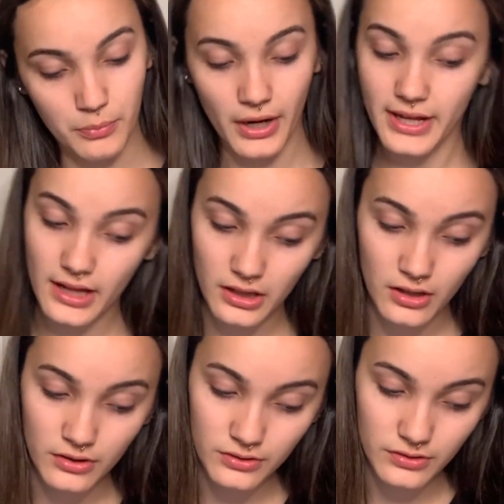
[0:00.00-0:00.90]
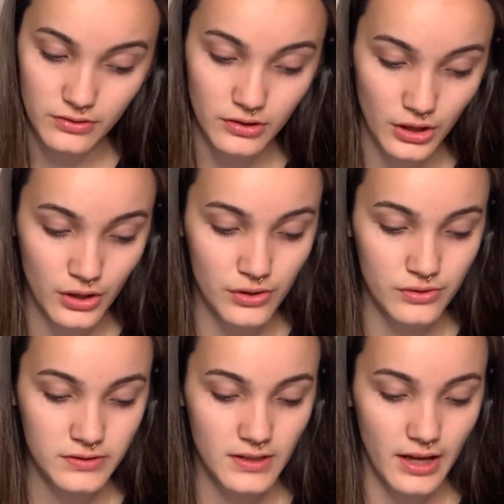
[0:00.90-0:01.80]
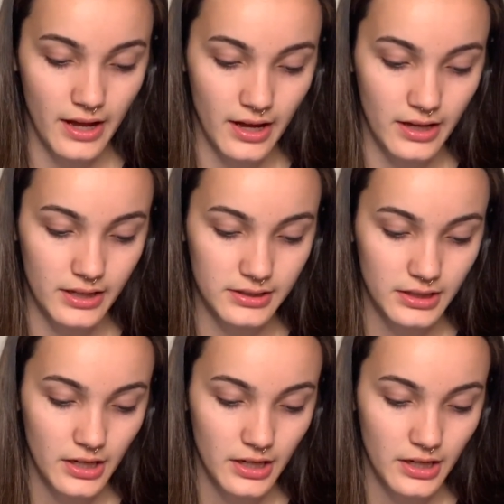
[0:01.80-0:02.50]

bright yellow clothes and